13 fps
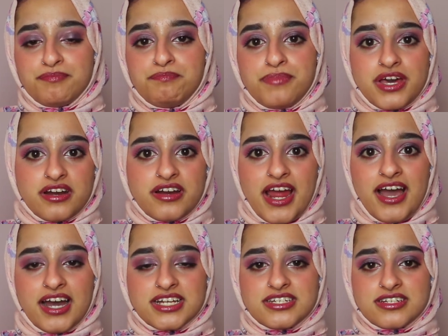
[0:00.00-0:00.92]
better
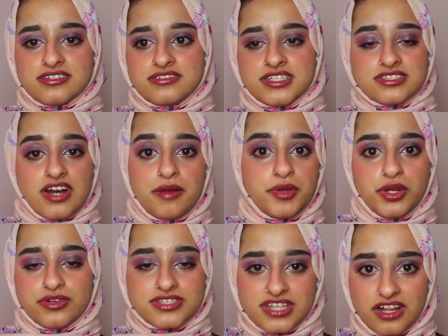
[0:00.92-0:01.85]
at describing
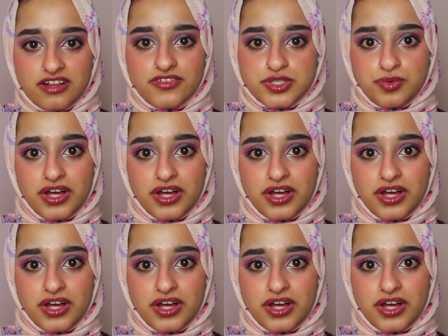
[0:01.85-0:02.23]
yourself as